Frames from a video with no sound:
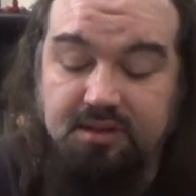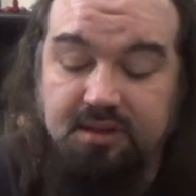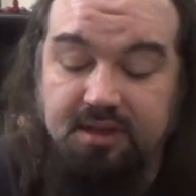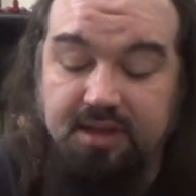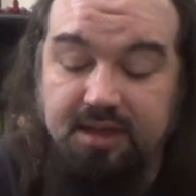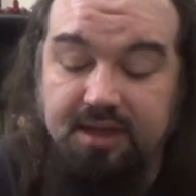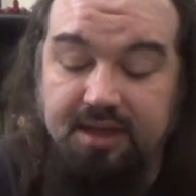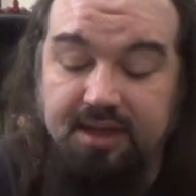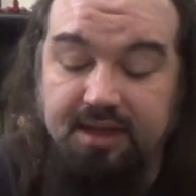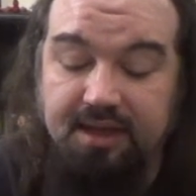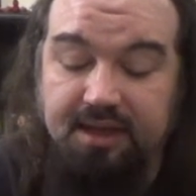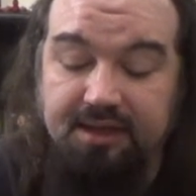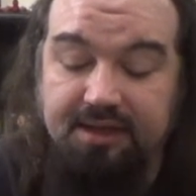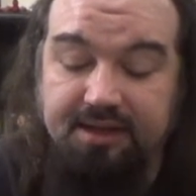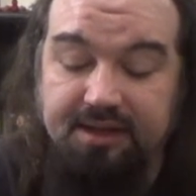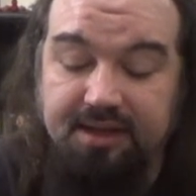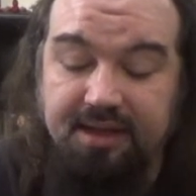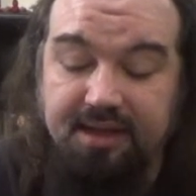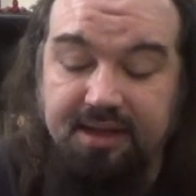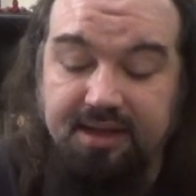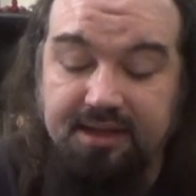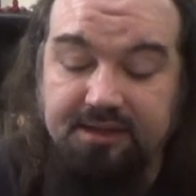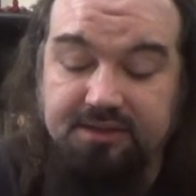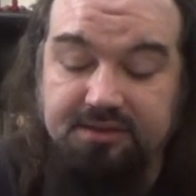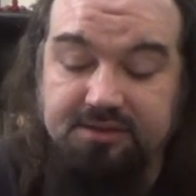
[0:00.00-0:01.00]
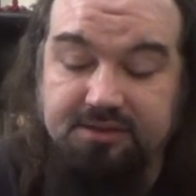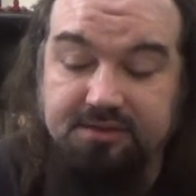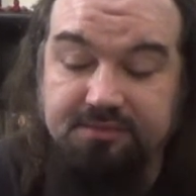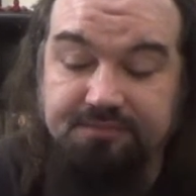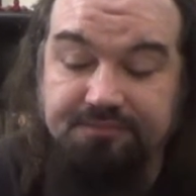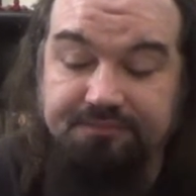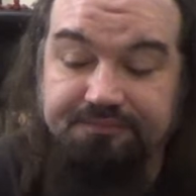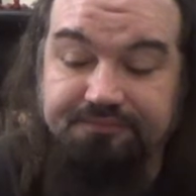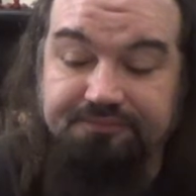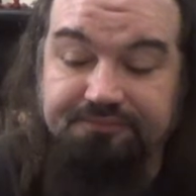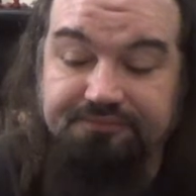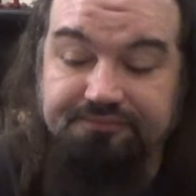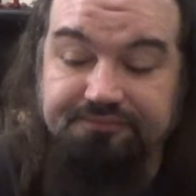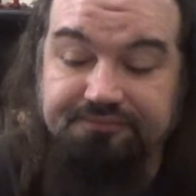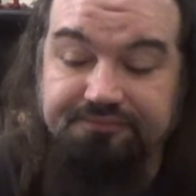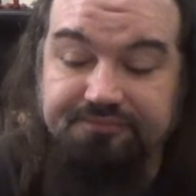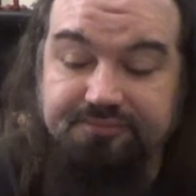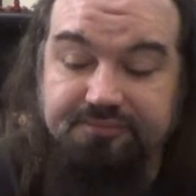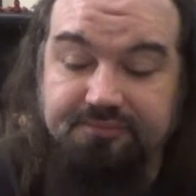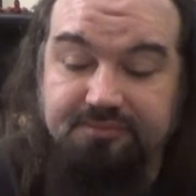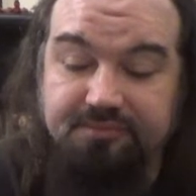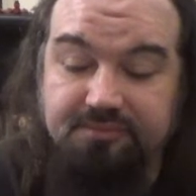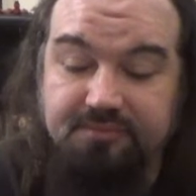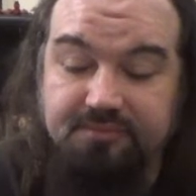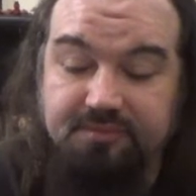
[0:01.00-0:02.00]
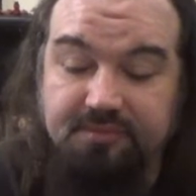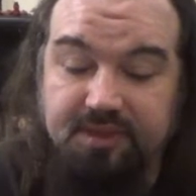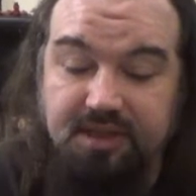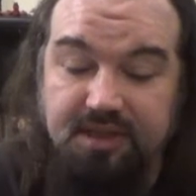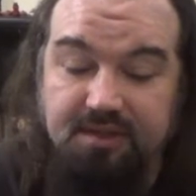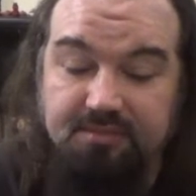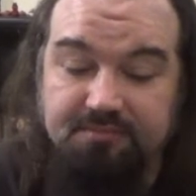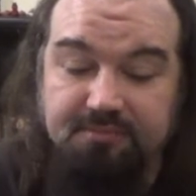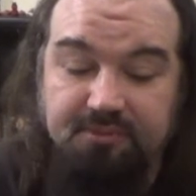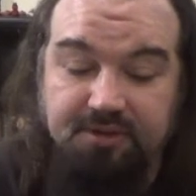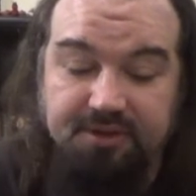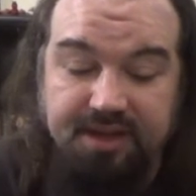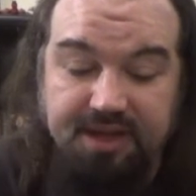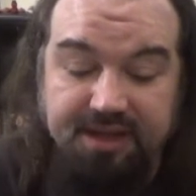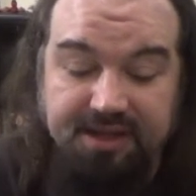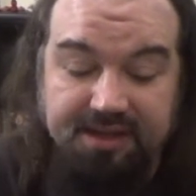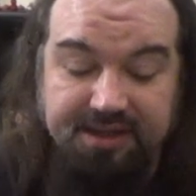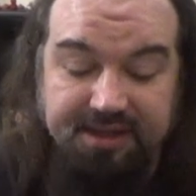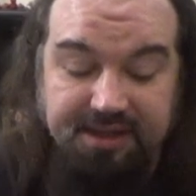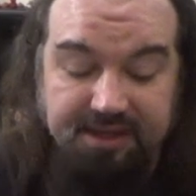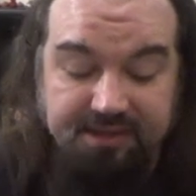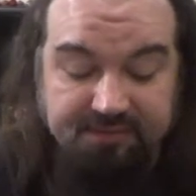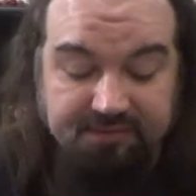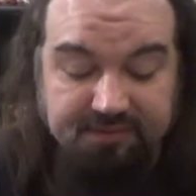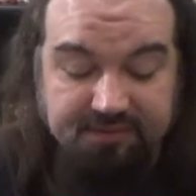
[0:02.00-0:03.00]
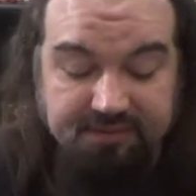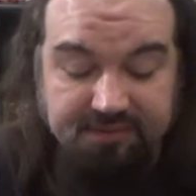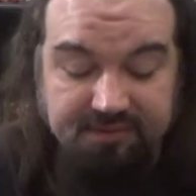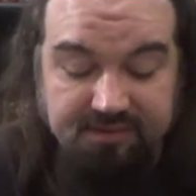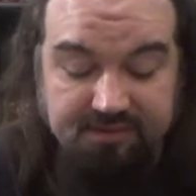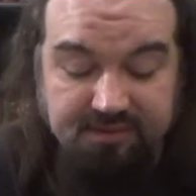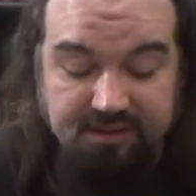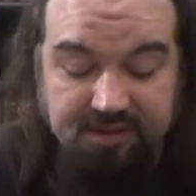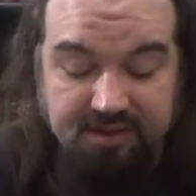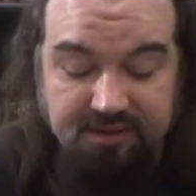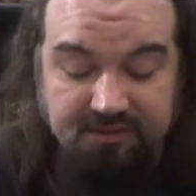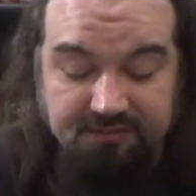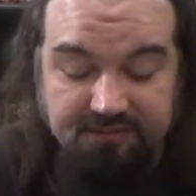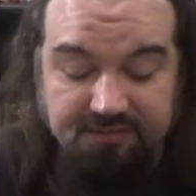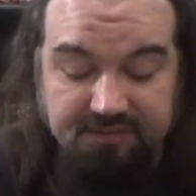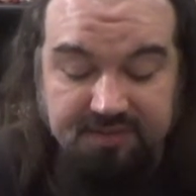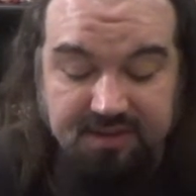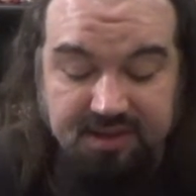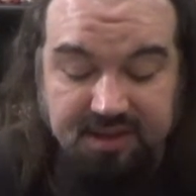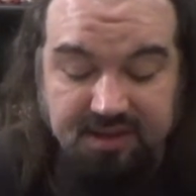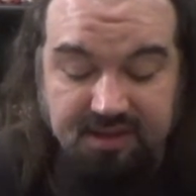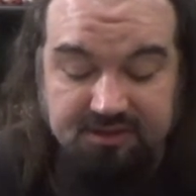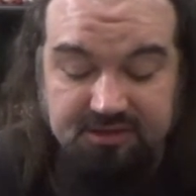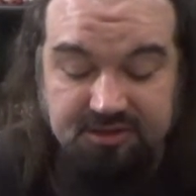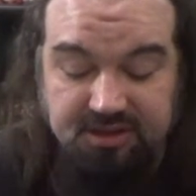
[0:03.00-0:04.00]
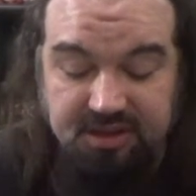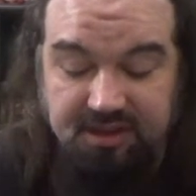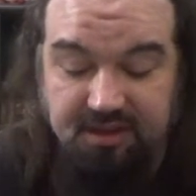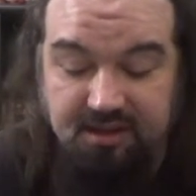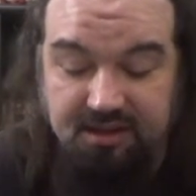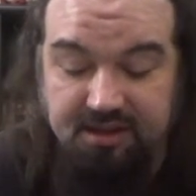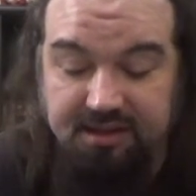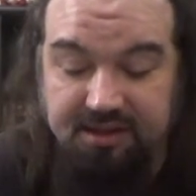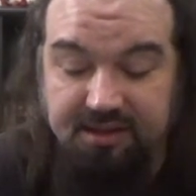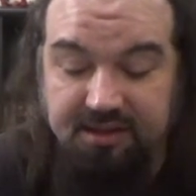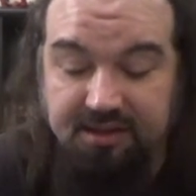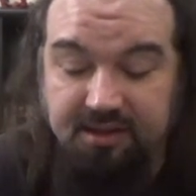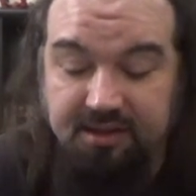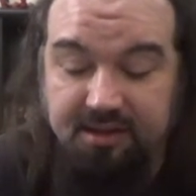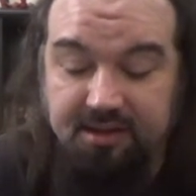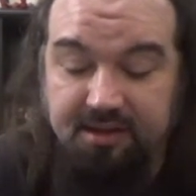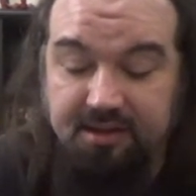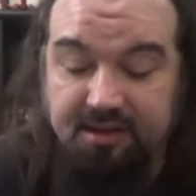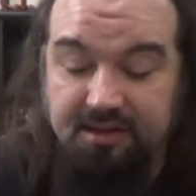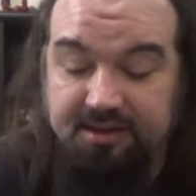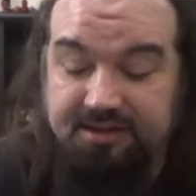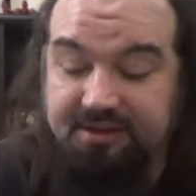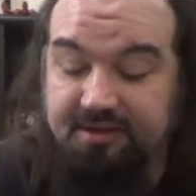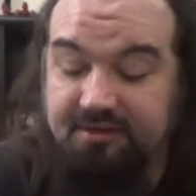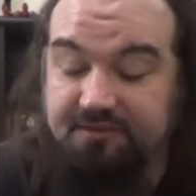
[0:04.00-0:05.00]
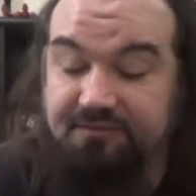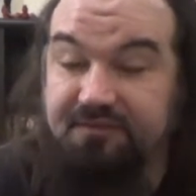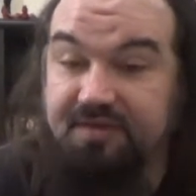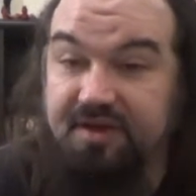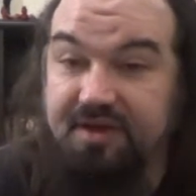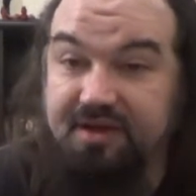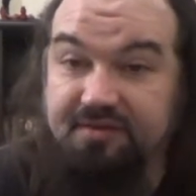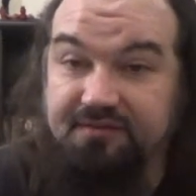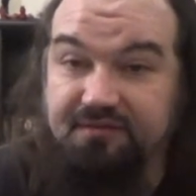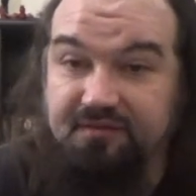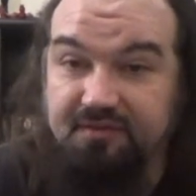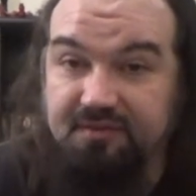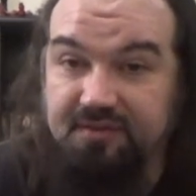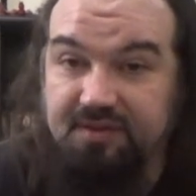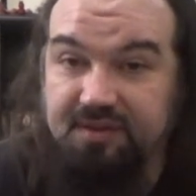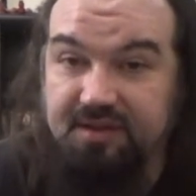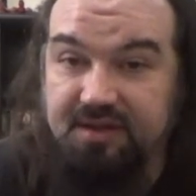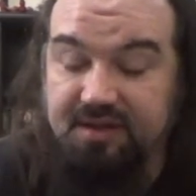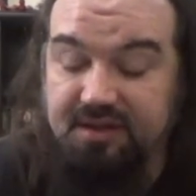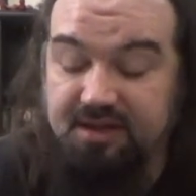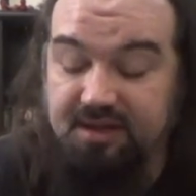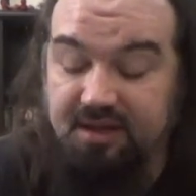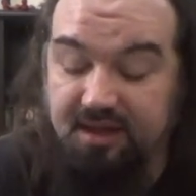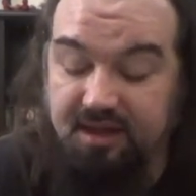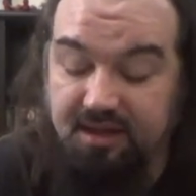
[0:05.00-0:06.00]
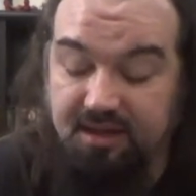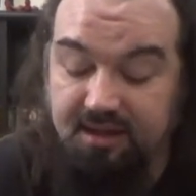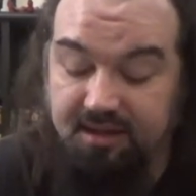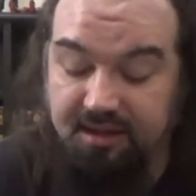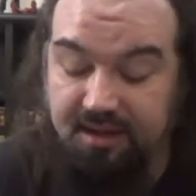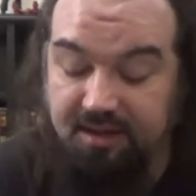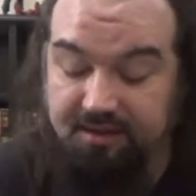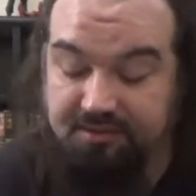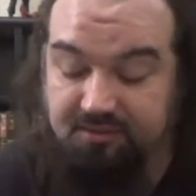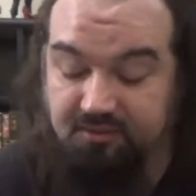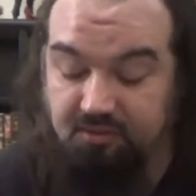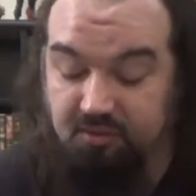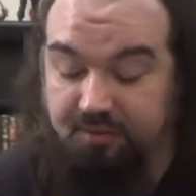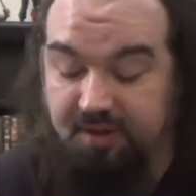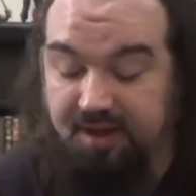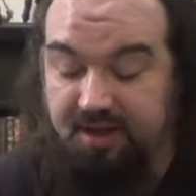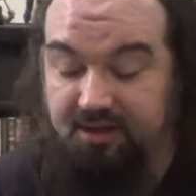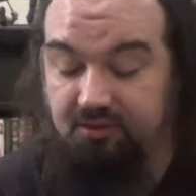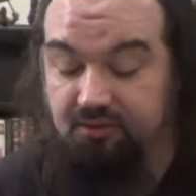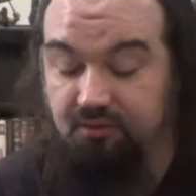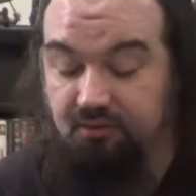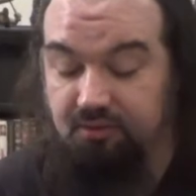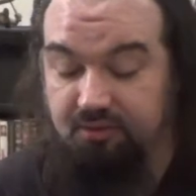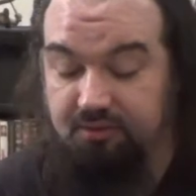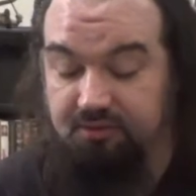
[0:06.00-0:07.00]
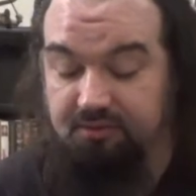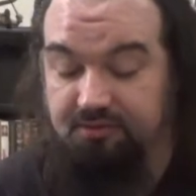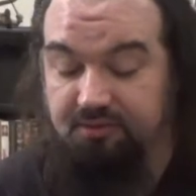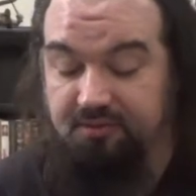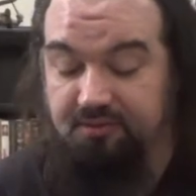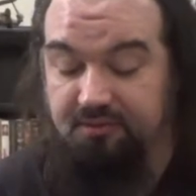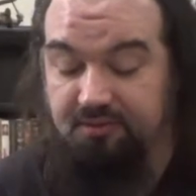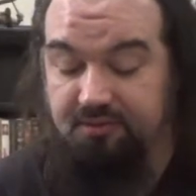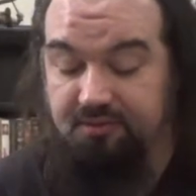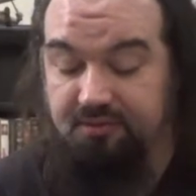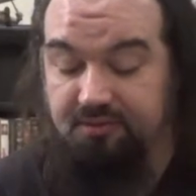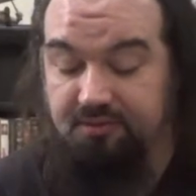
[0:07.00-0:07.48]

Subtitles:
And Monet gives Trinary an interface for the X-Corp headquarters.